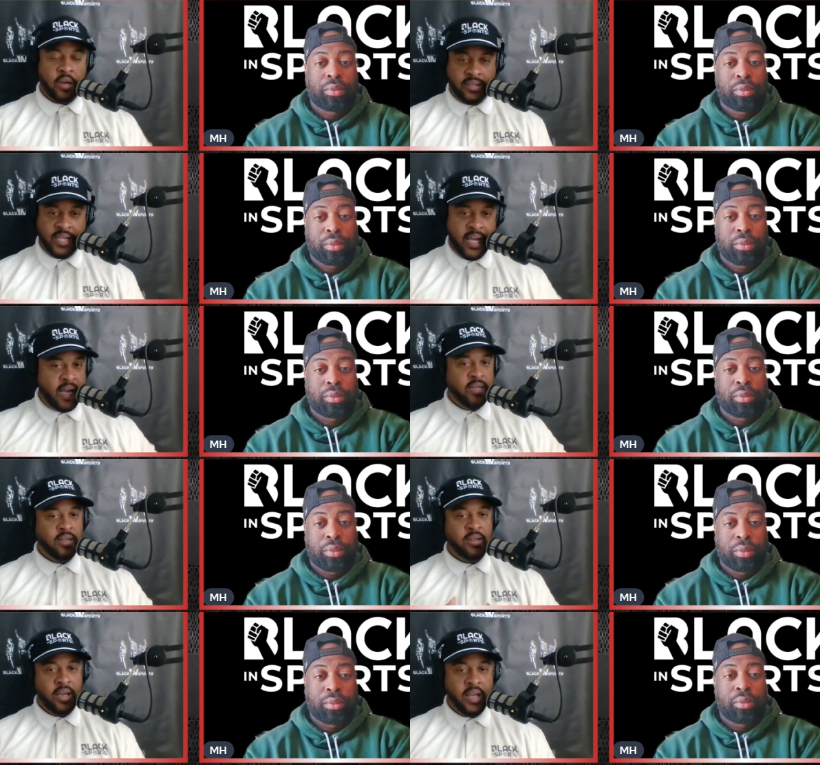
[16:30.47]
Speaker 1: attend
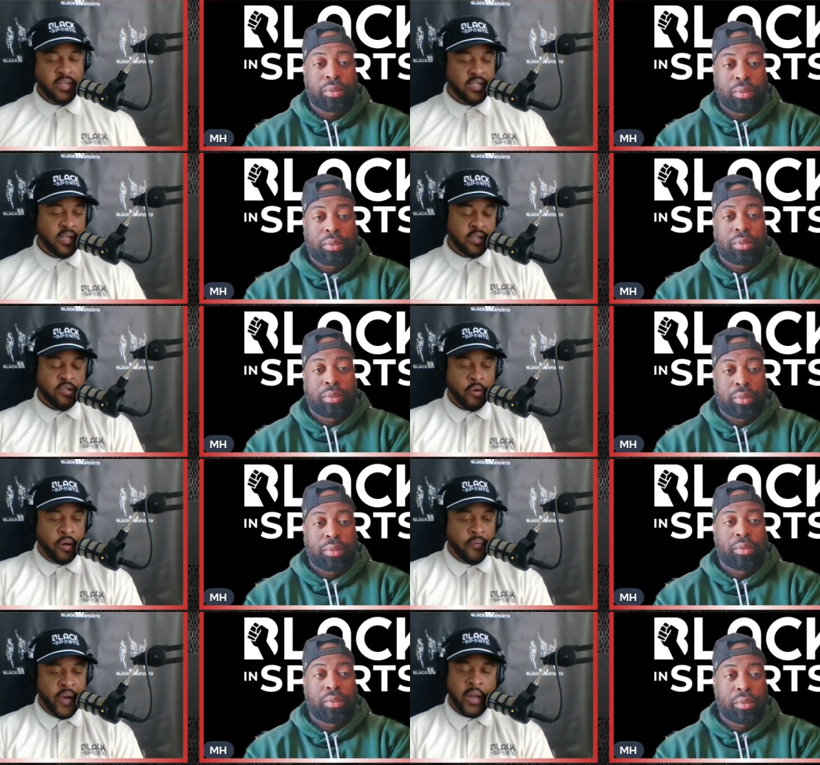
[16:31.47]
and, and see the story
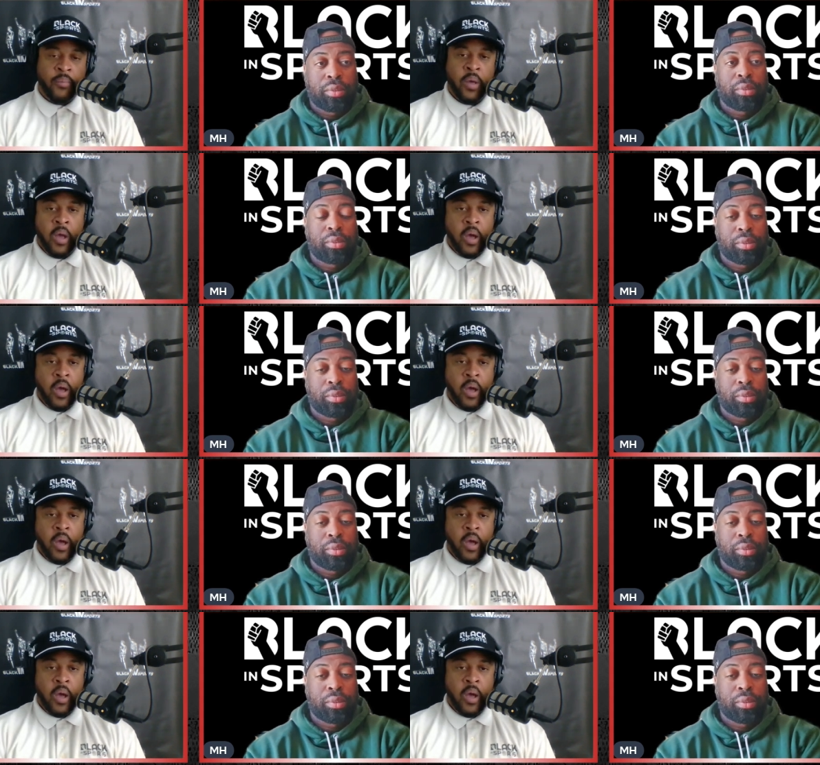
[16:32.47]
develop.